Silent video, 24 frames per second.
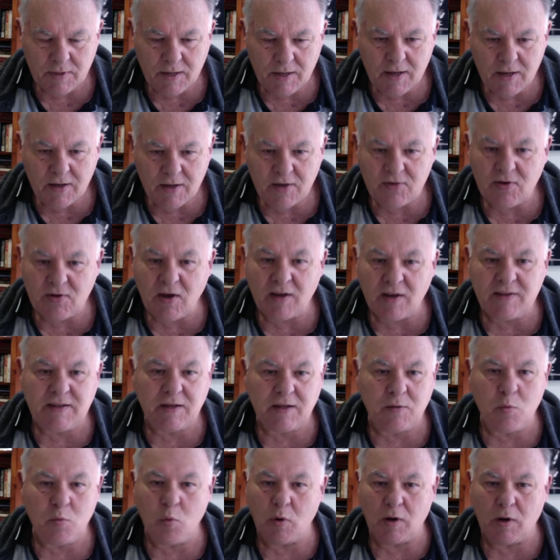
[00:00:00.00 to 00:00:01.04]
Because I
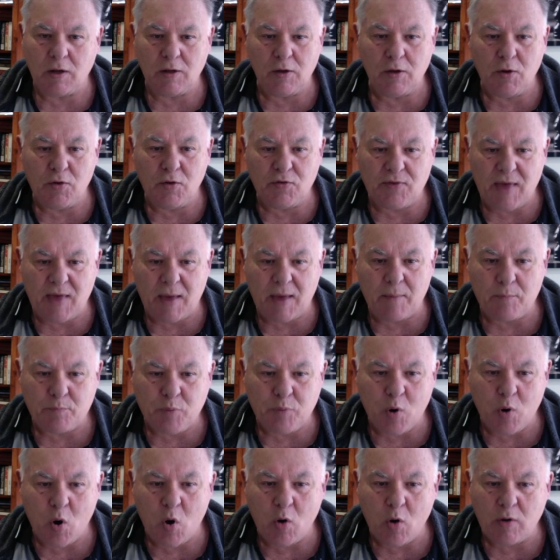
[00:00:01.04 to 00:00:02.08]
didn't want to lose that
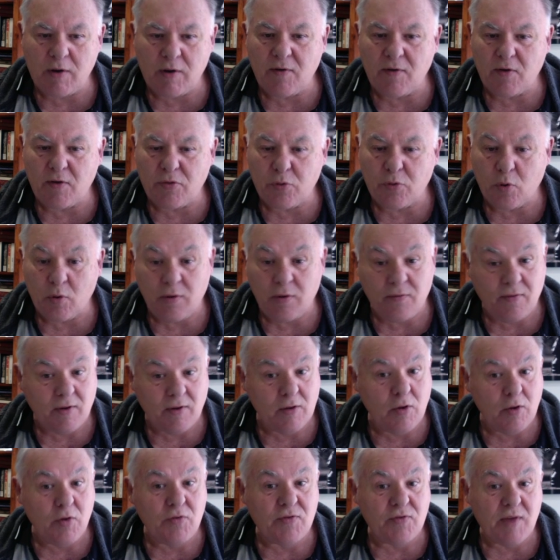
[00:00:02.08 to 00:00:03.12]
pawn. If I thought if I
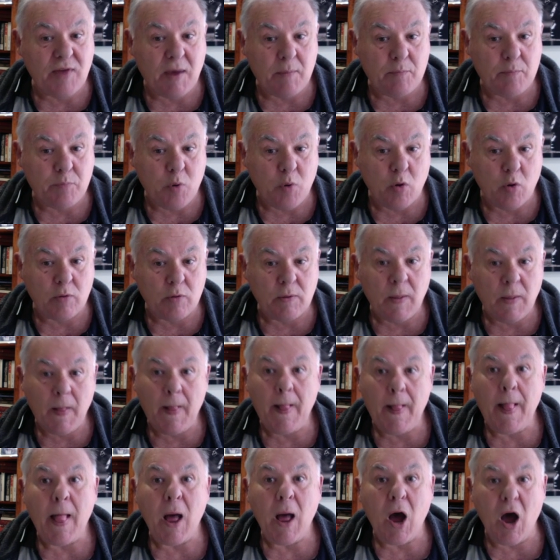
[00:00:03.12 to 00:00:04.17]
lose that pawn,
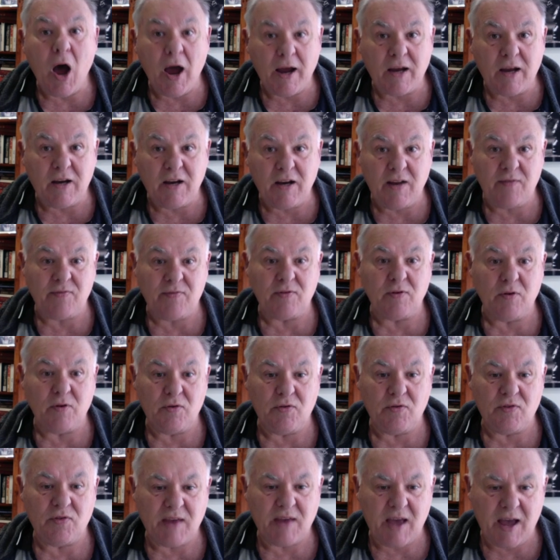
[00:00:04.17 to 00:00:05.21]
I could even
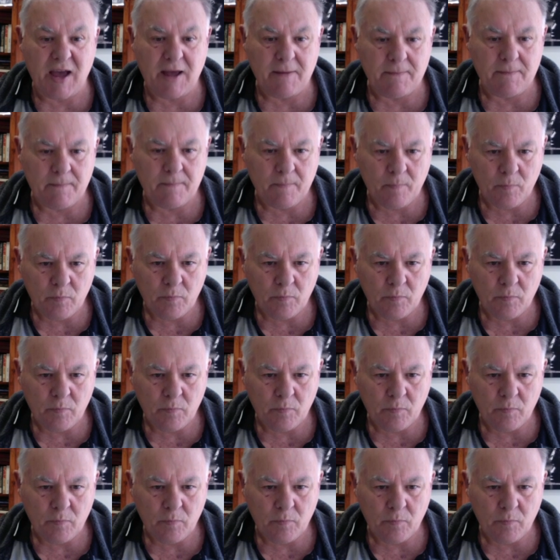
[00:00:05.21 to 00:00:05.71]
lose the game.